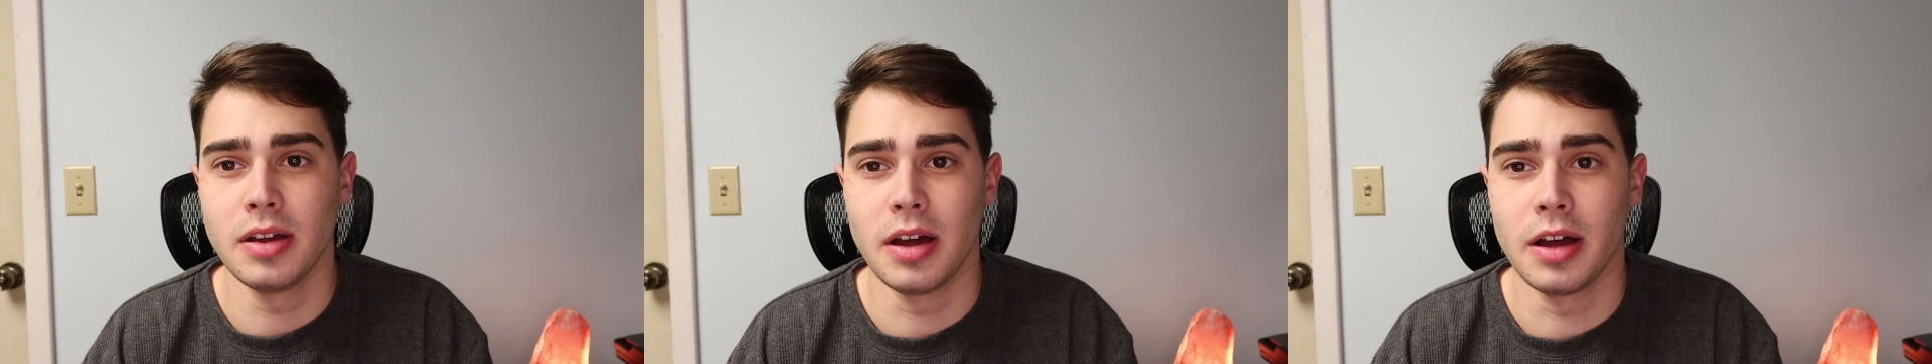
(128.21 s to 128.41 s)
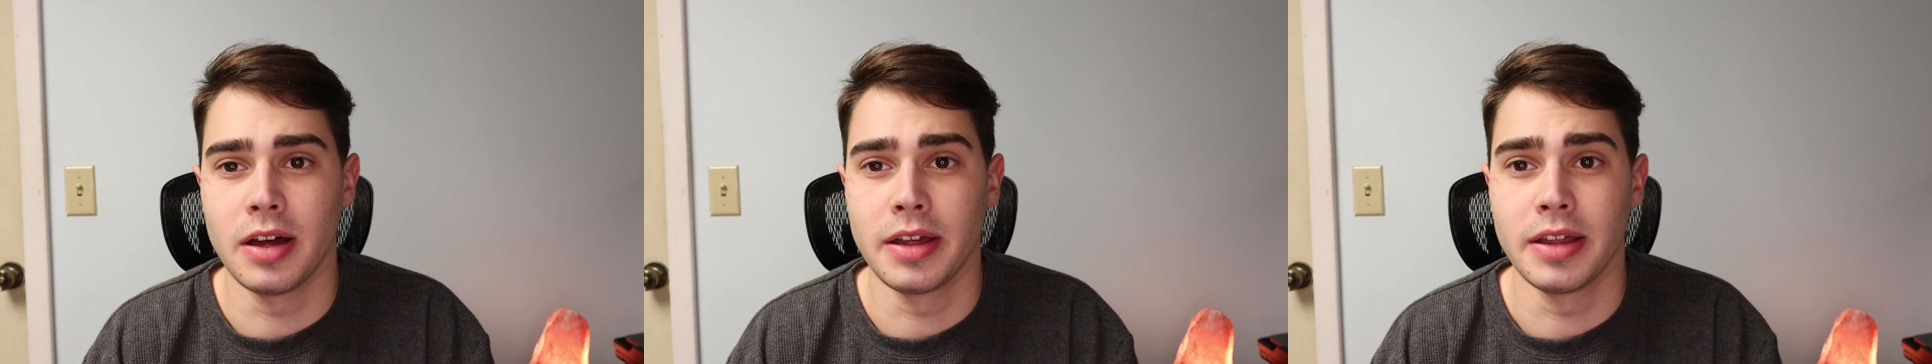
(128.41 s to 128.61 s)

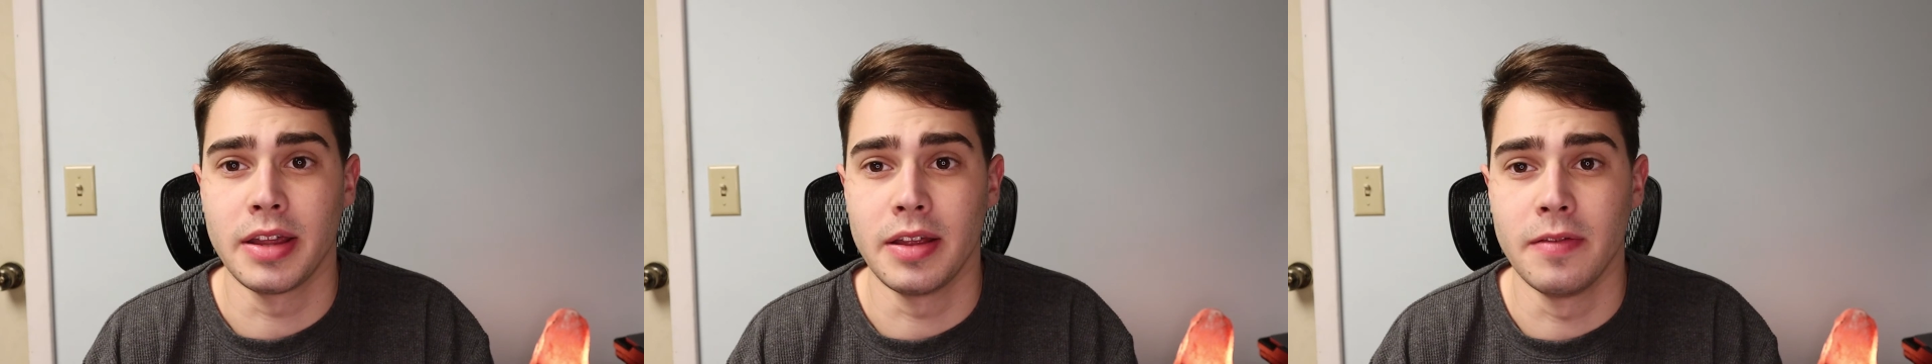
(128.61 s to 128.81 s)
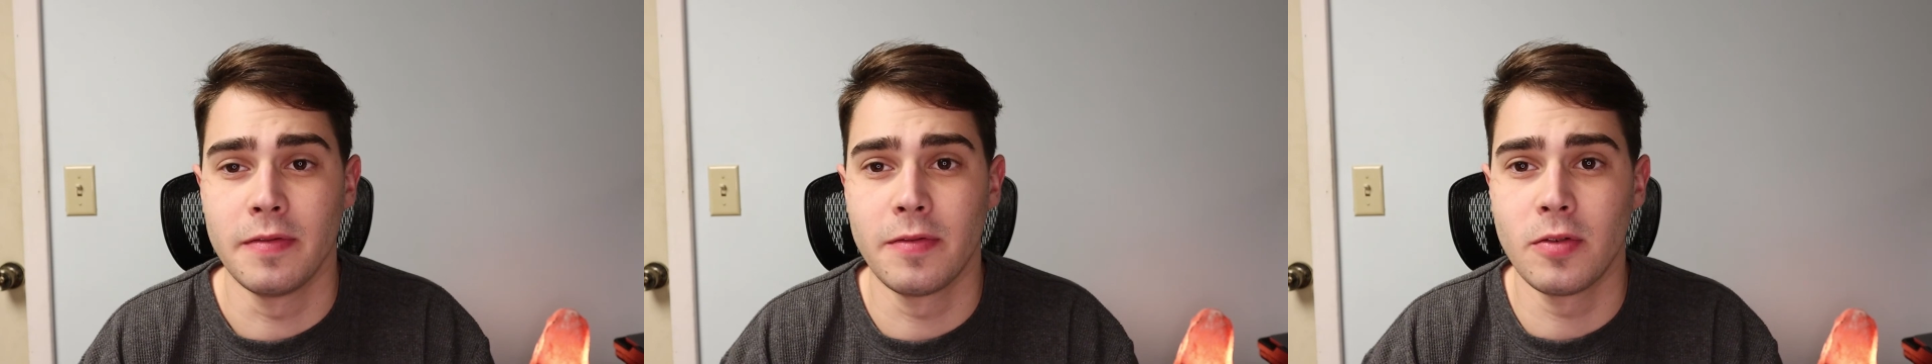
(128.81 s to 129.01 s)
I
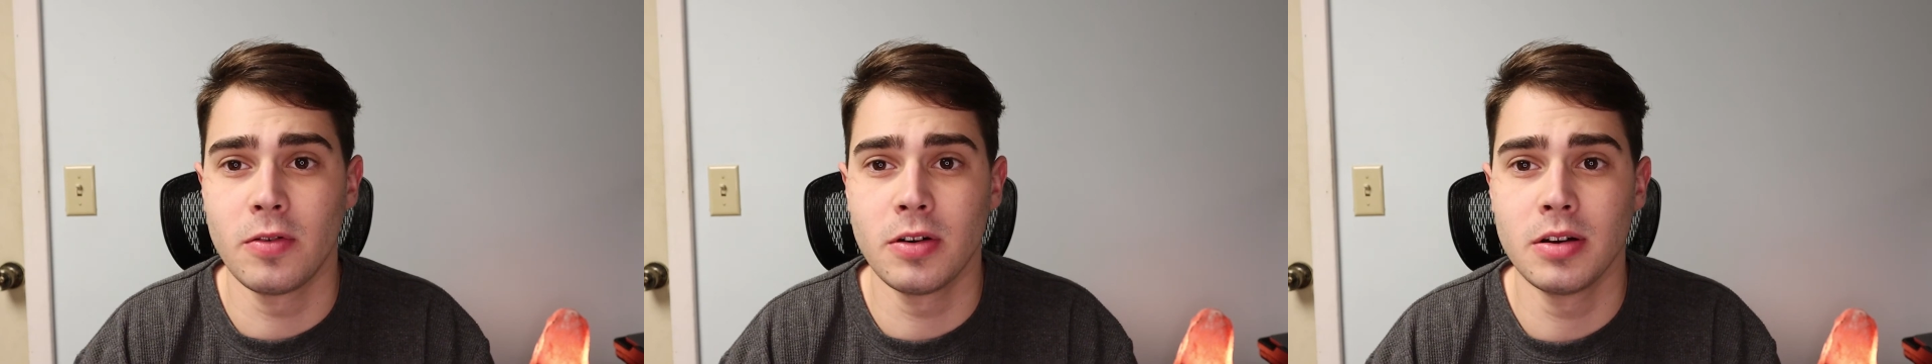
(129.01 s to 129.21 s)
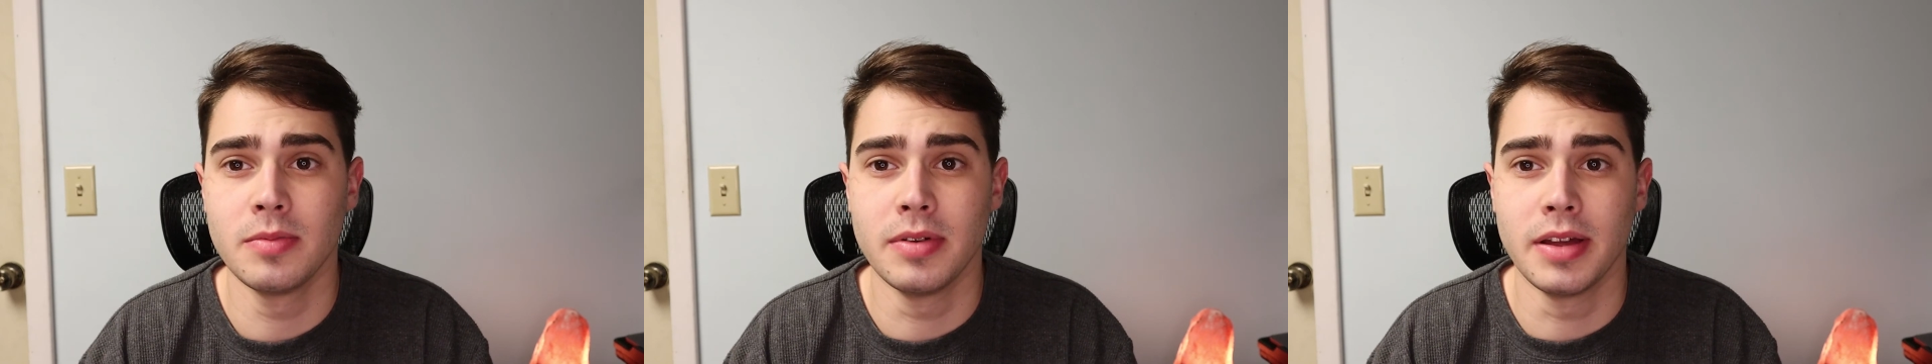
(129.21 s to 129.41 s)

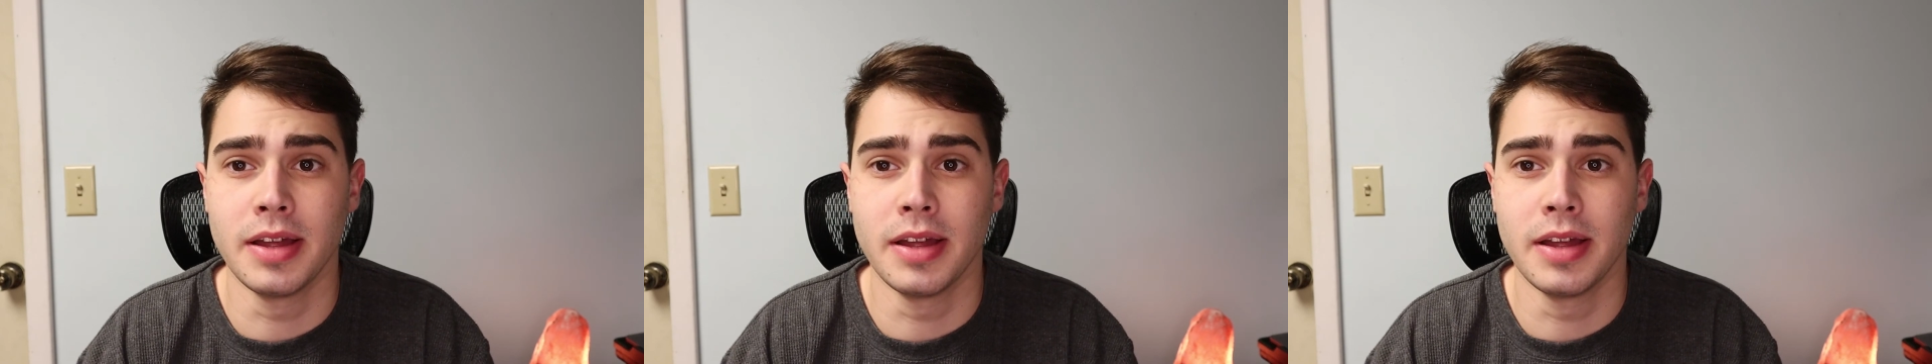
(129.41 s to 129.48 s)
inform,